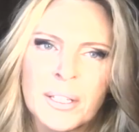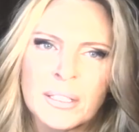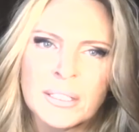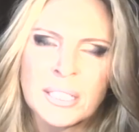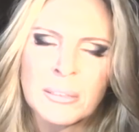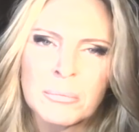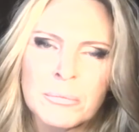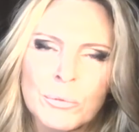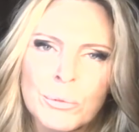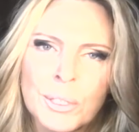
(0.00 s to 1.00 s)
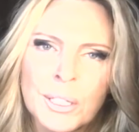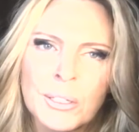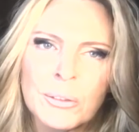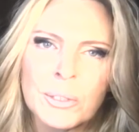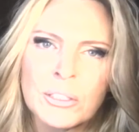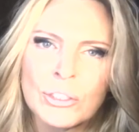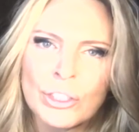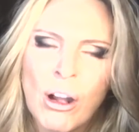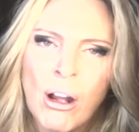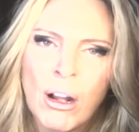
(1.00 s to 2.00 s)
some really
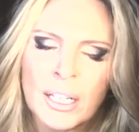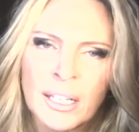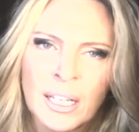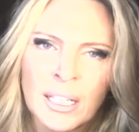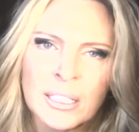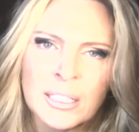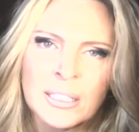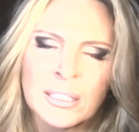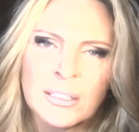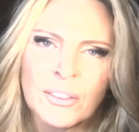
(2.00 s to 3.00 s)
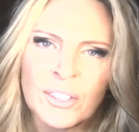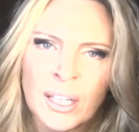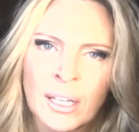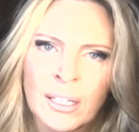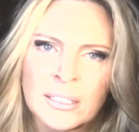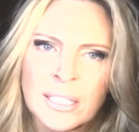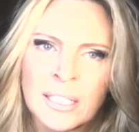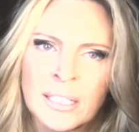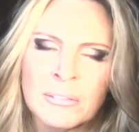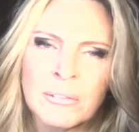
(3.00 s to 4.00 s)
shocking things
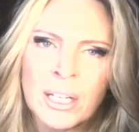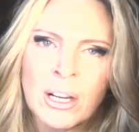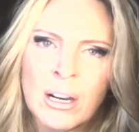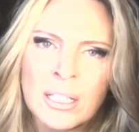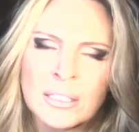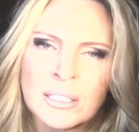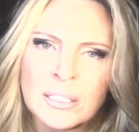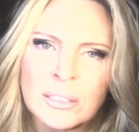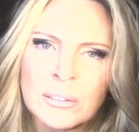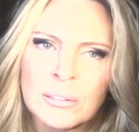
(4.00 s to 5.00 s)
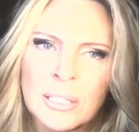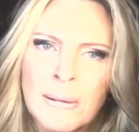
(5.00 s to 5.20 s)
in regards to